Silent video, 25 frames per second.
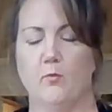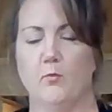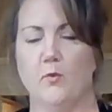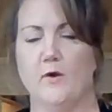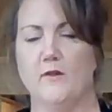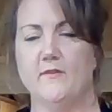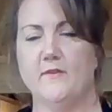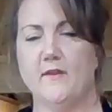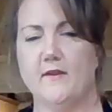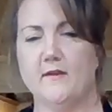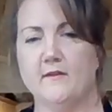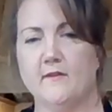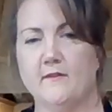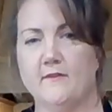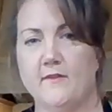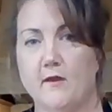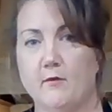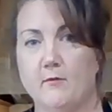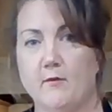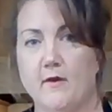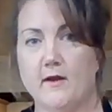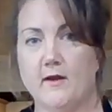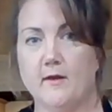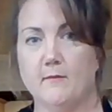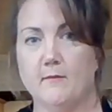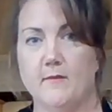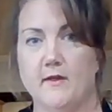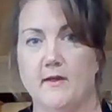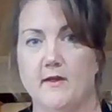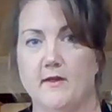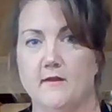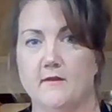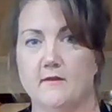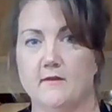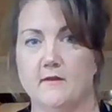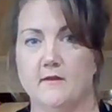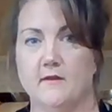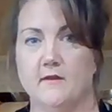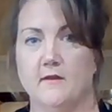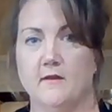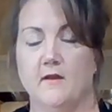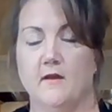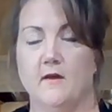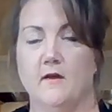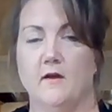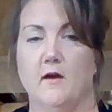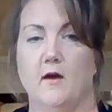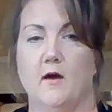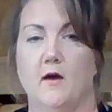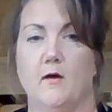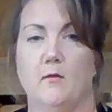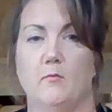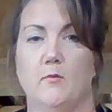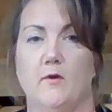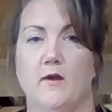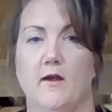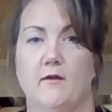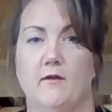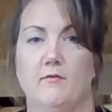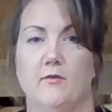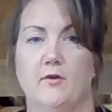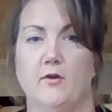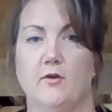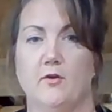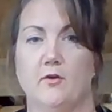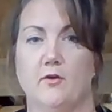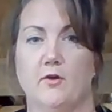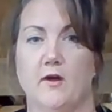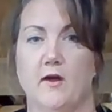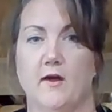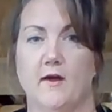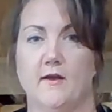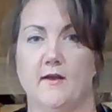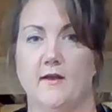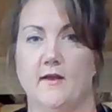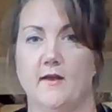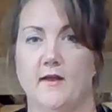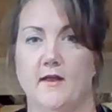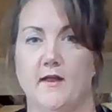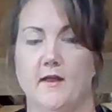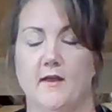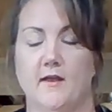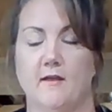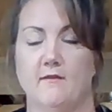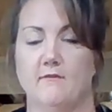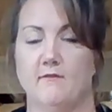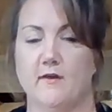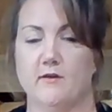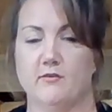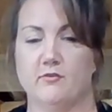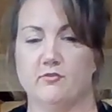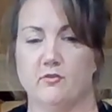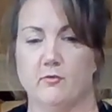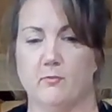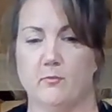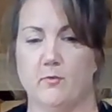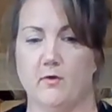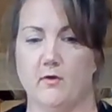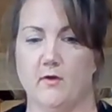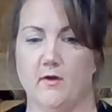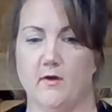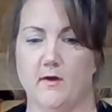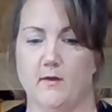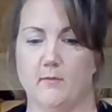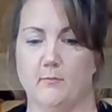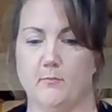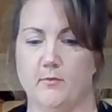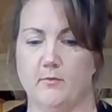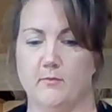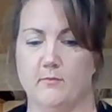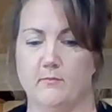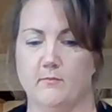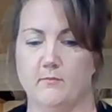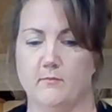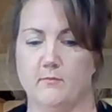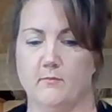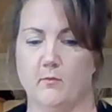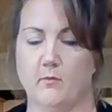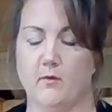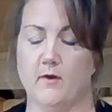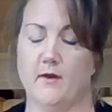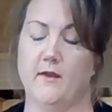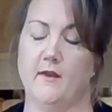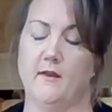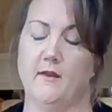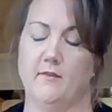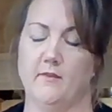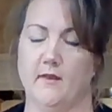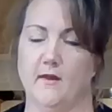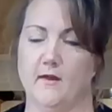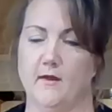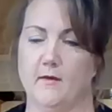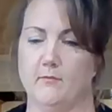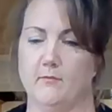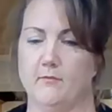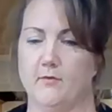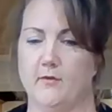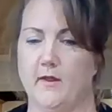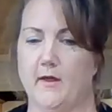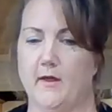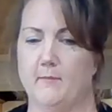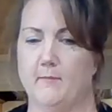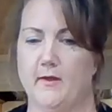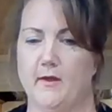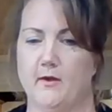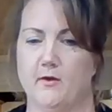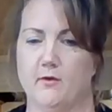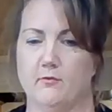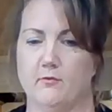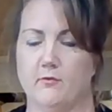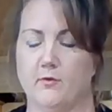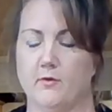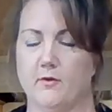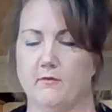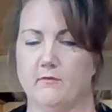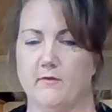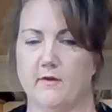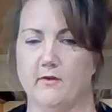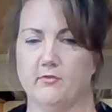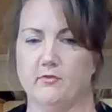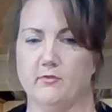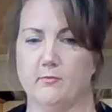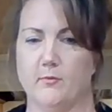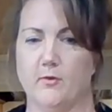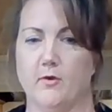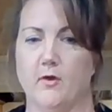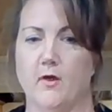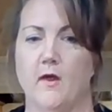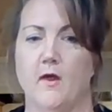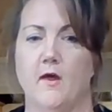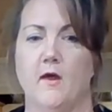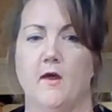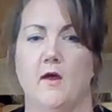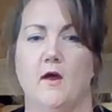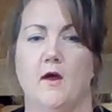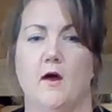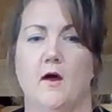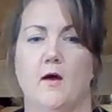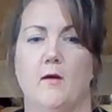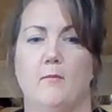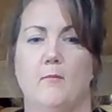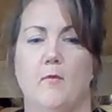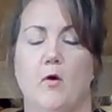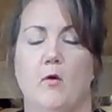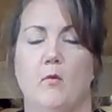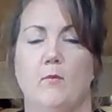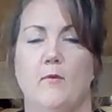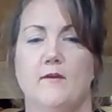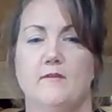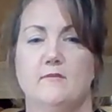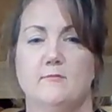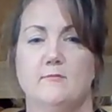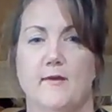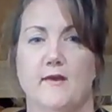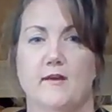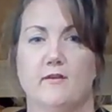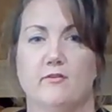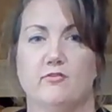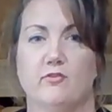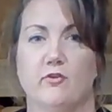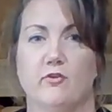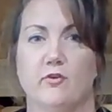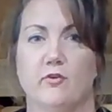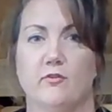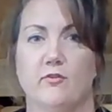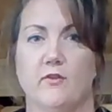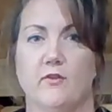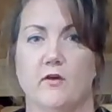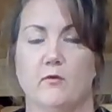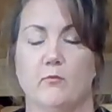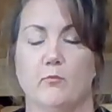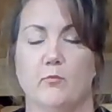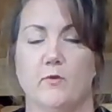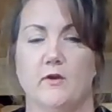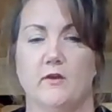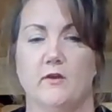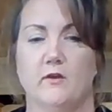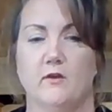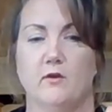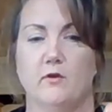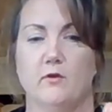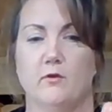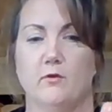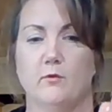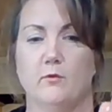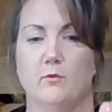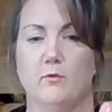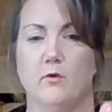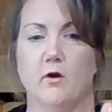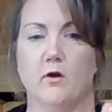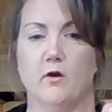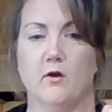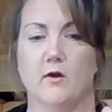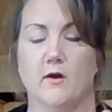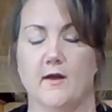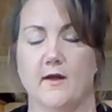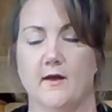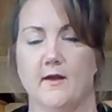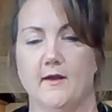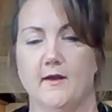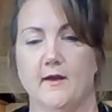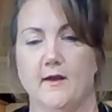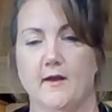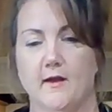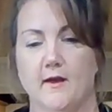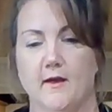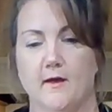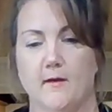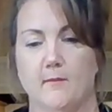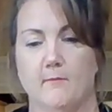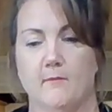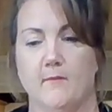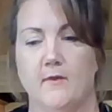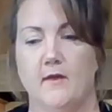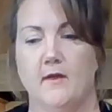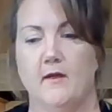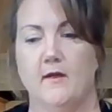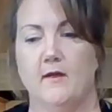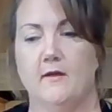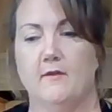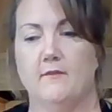one thing that they recommend whenever you're cutting any vegetable up, or anything up for that matter, fruit or vegetable, always make sure that when you are cutting it up,